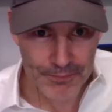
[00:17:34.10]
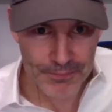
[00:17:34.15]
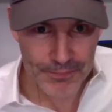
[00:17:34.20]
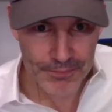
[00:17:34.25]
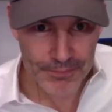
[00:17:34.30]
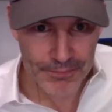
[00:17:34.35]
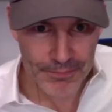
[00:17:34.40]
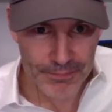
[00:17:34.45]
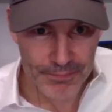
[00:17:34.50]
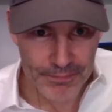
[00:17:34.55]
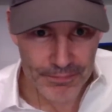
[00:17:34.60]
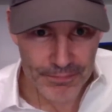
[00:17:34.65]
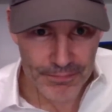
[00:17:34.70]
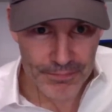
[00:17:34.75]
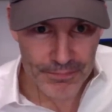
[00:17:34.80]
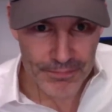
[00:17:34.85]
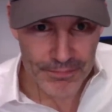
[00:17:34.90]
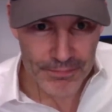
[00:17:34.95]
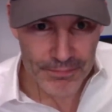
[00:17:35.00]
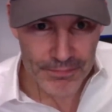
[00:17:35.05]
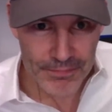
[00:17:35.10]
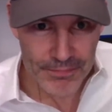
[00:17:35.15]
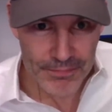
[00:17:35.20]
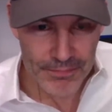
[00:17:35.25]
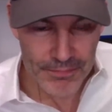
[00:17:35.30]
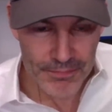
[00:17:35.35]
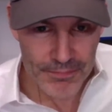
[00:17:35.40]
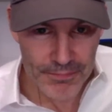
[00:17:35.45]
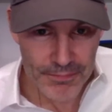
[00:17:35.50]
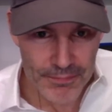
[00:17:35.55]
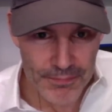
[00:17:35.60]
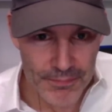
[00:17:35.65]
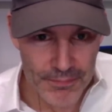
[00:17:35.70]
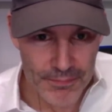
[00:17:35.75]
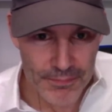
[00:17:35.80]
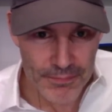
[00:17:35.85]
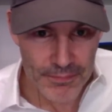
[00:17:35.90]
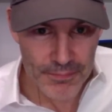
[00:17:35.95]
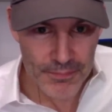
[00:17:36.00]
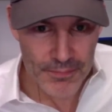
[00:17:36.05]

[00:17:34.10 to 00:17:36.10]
Nothing is said.